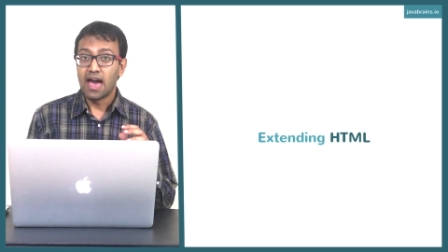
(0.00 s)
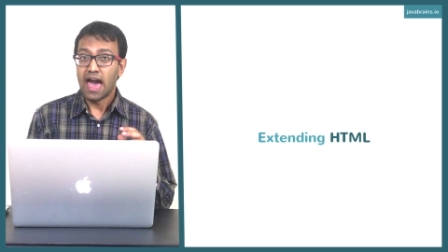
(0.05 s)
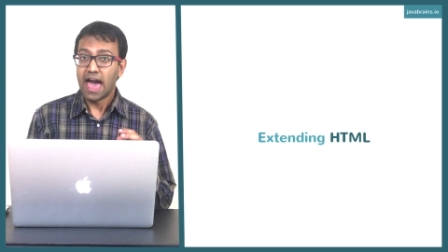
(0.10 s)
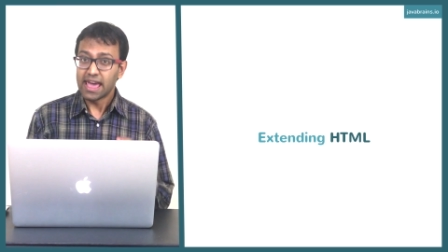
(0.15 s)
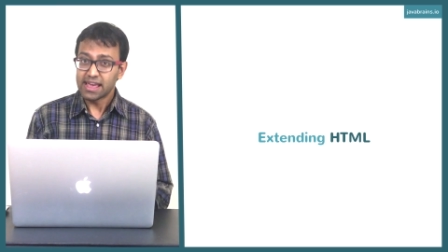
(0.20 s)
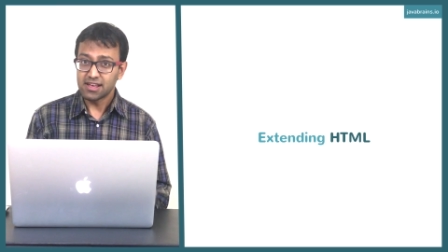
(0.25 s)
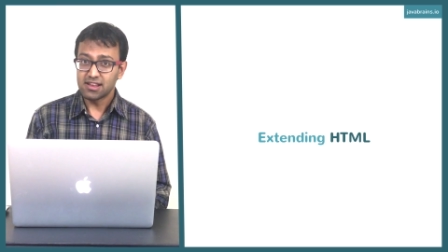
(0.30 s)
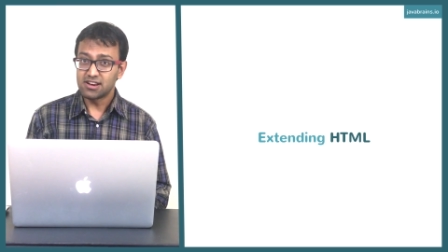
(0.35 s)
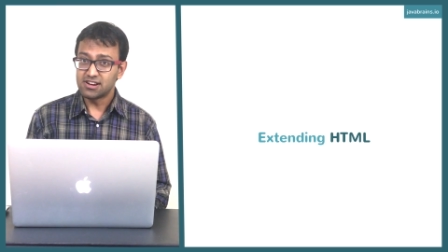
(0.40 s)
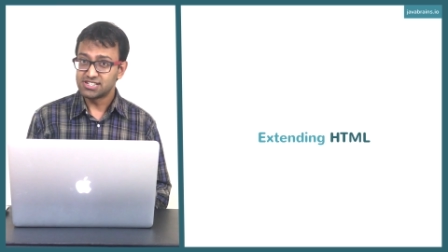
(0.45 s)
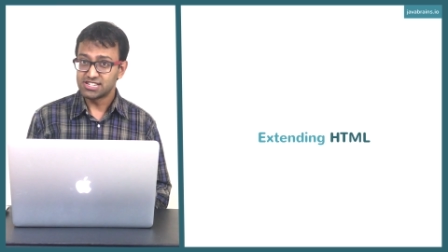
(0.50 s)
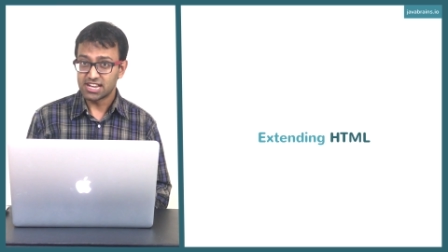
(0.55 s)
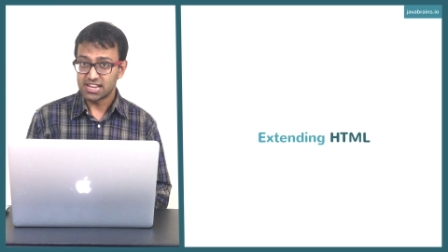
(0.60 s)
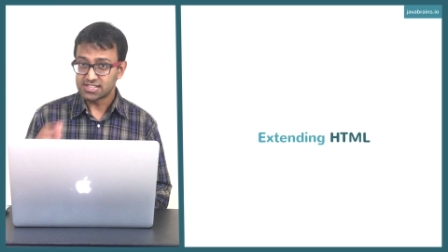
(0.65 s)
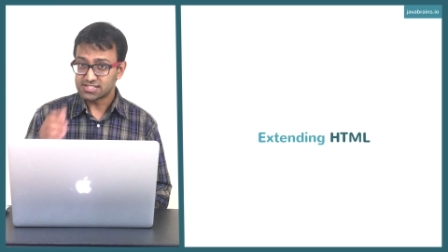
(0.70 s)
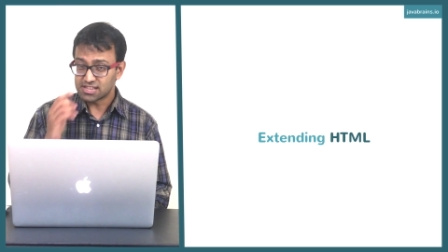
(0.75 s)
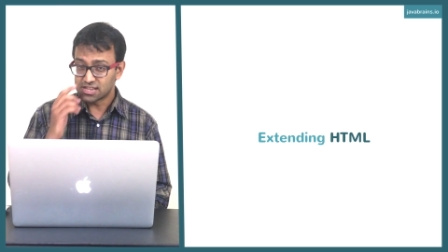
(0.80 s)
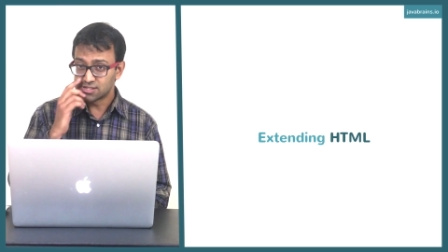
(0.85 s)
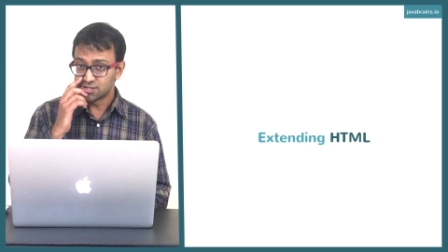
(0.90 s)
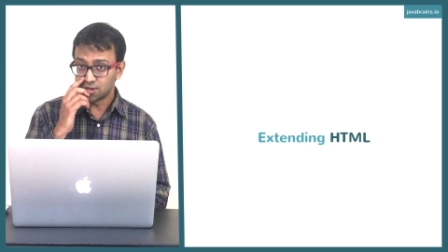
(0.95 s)

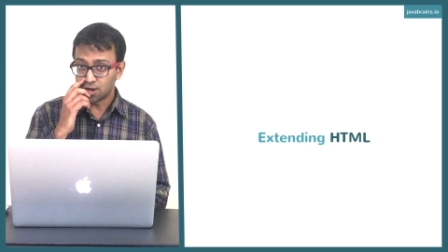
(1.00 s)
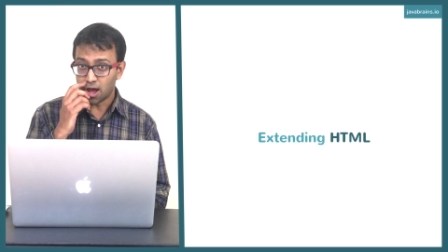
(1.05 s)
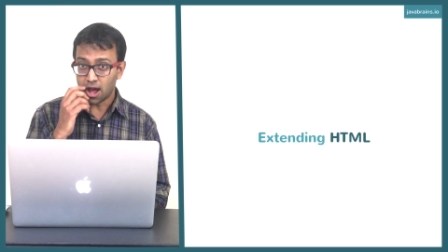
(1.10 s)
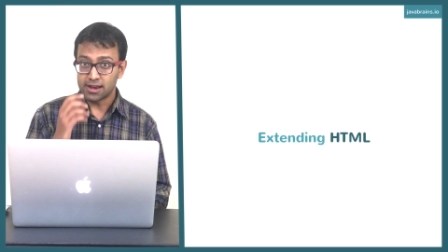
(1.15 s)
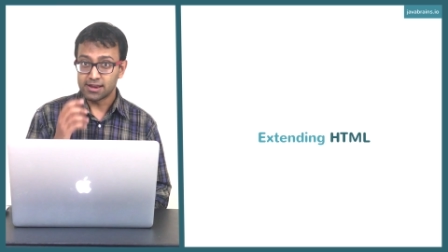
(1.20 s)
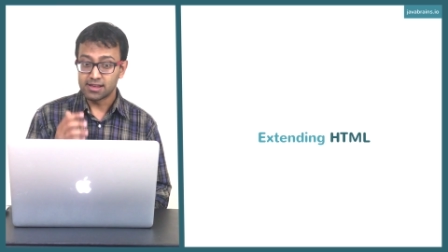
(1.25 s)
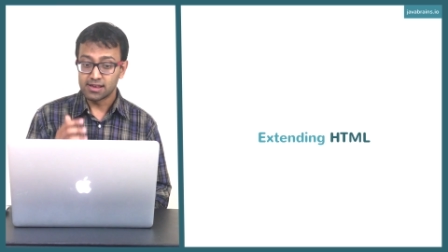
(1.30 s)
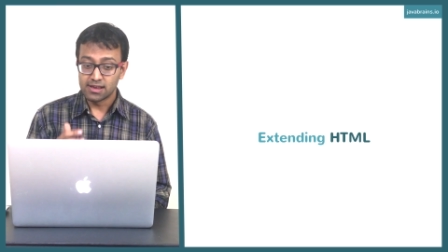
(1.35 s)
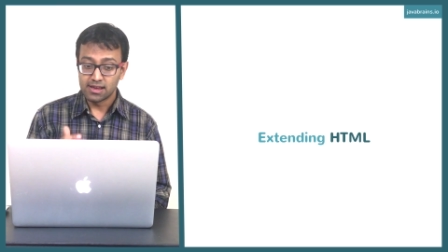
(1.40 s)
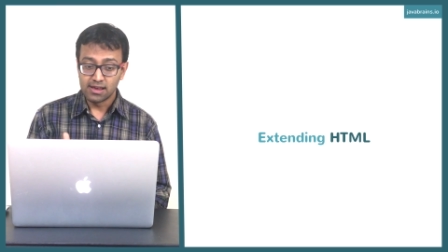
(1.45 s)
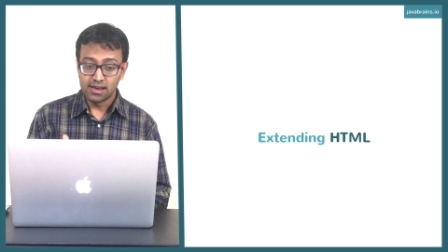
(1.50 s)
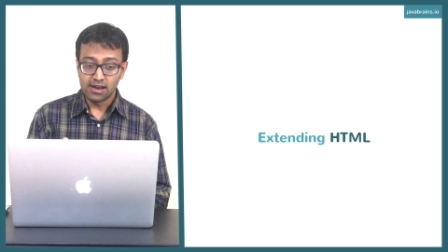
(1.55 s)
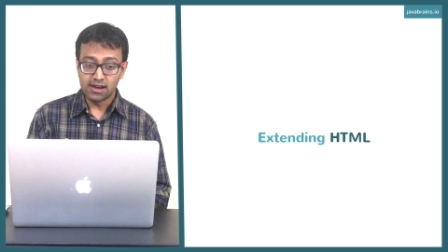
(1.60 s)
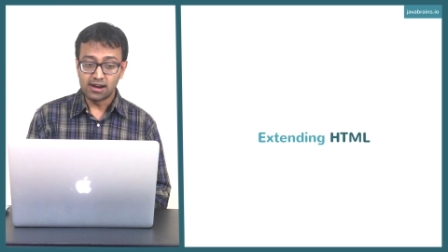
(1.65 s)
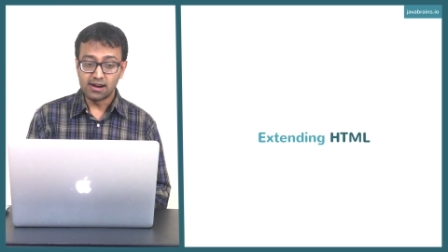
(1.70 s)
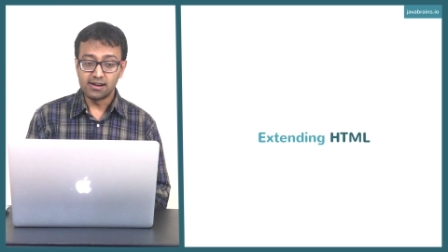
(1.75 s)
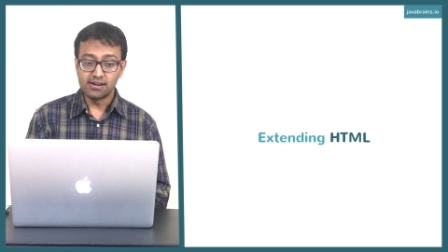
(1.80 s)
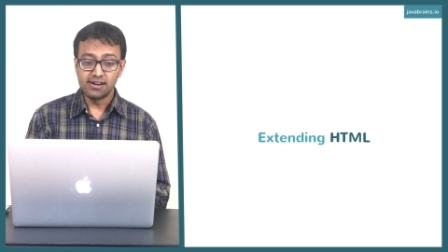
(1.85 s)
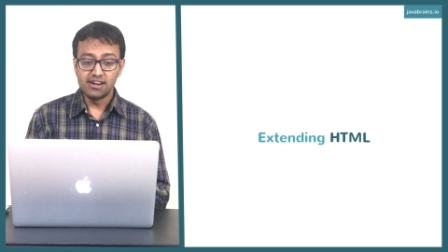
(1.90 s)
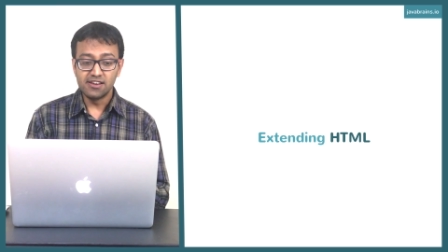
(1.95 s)
AngularJS is not
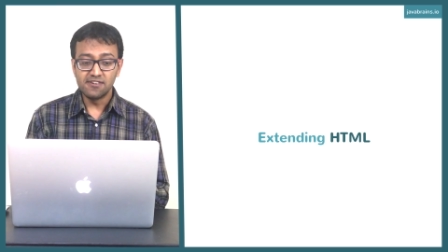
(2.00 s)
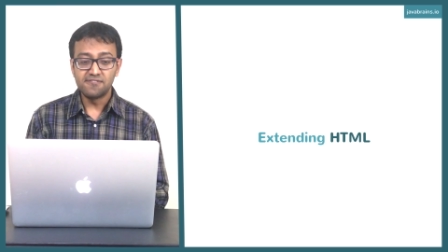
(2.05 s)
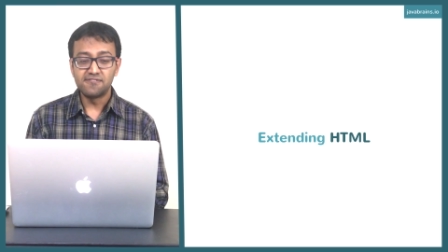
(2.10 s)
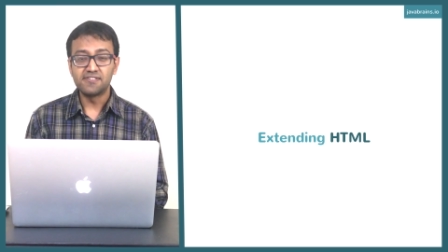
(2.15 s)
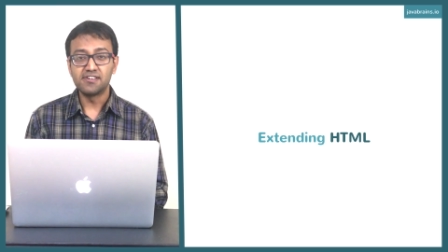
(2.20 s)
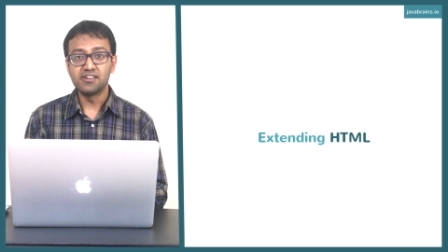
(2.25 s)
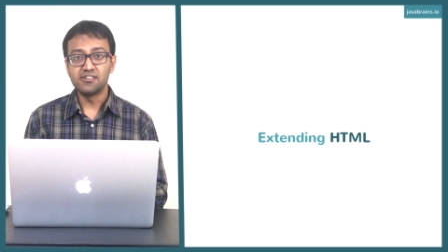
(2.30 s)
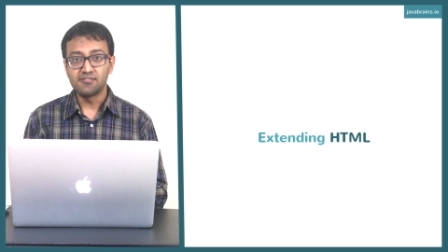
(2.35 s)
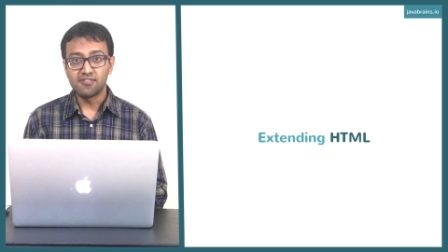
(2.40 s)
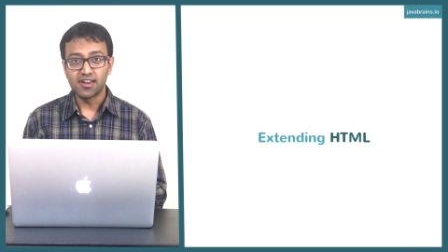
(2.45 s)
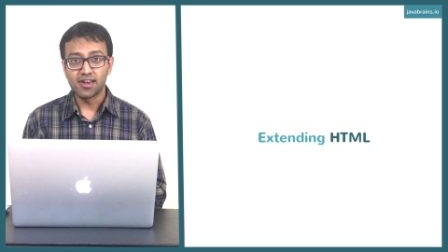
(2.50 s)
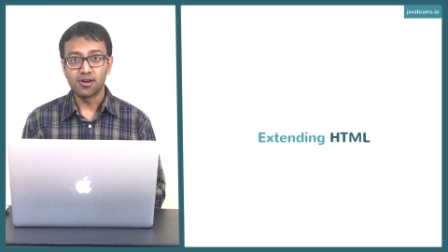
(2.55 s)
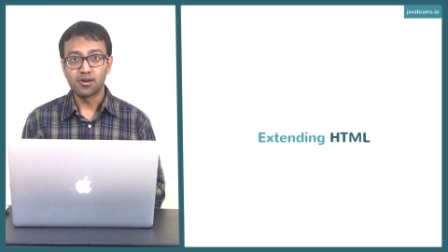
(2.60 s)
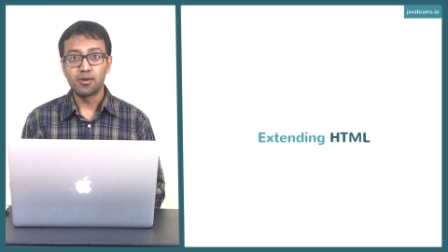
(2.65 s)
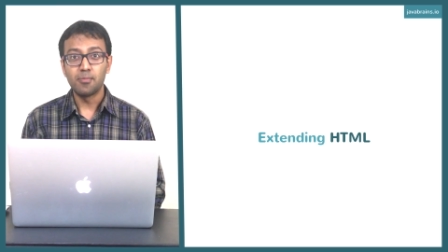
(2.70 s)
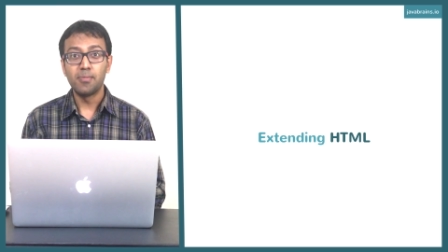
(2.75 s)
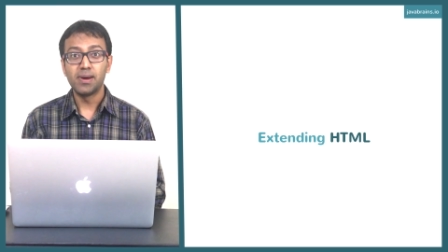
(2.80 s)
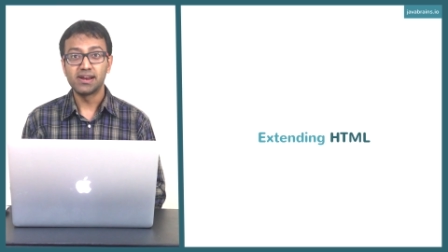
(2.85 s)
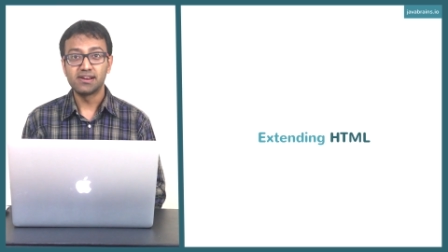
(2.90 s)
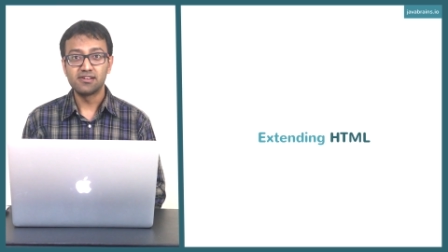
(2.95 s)
a different way or
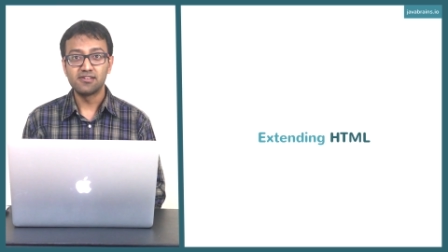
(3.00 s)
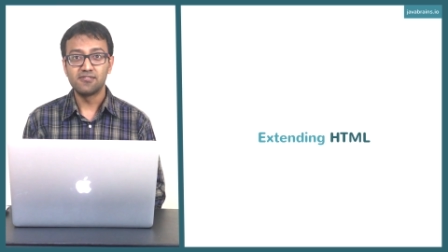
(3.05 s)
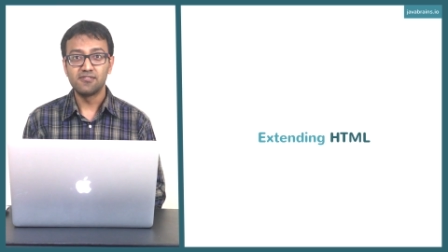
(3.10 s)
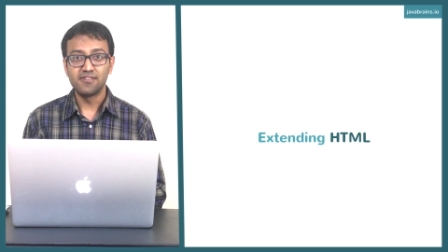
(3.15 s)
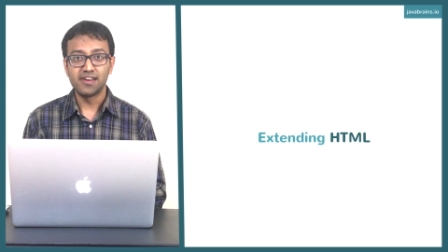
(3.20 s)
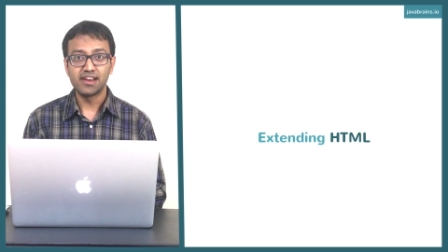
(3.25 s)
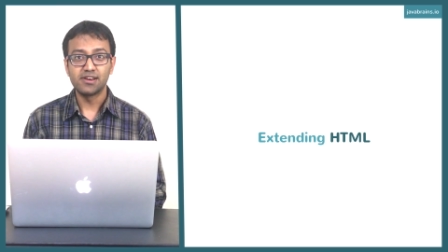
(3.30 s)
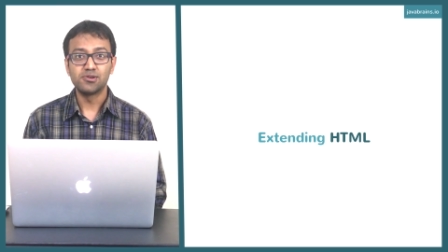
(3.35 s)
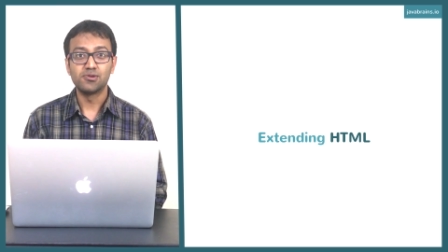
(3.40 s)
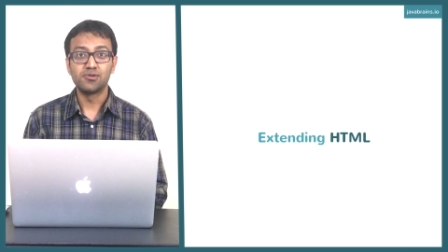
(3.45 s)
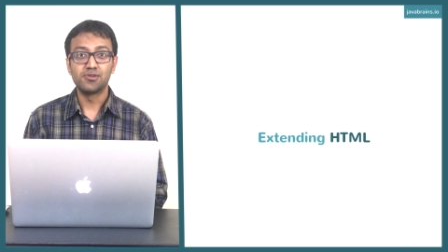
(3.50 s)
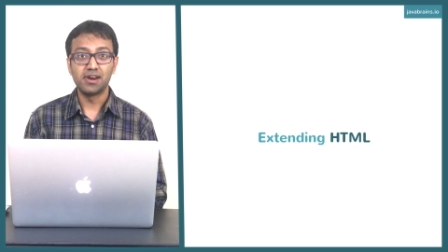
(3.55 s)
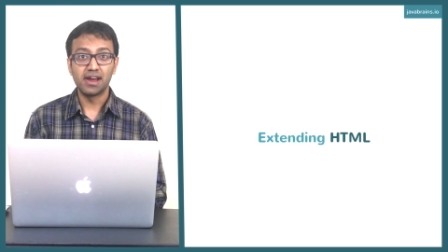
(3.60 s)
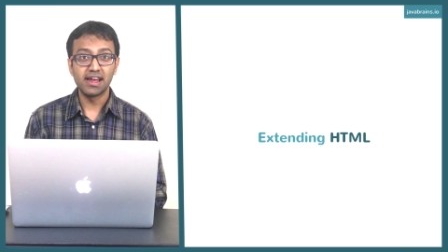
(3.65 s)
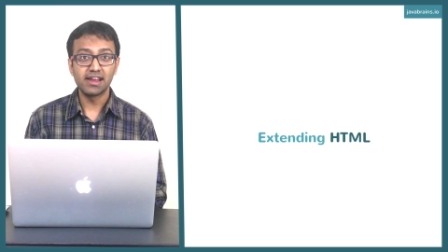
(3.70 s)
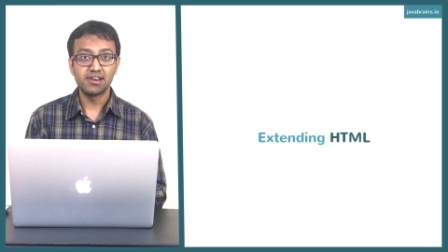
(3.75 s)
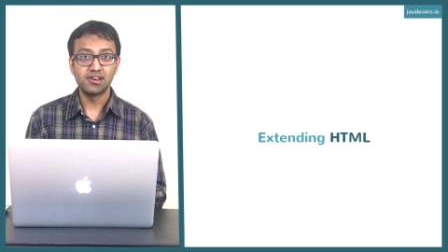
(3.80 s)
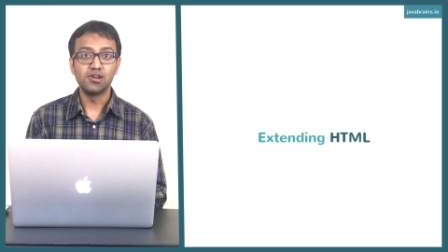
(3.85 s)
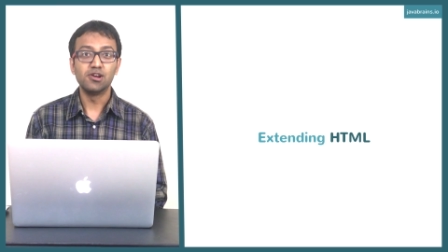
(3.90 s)
a better way to write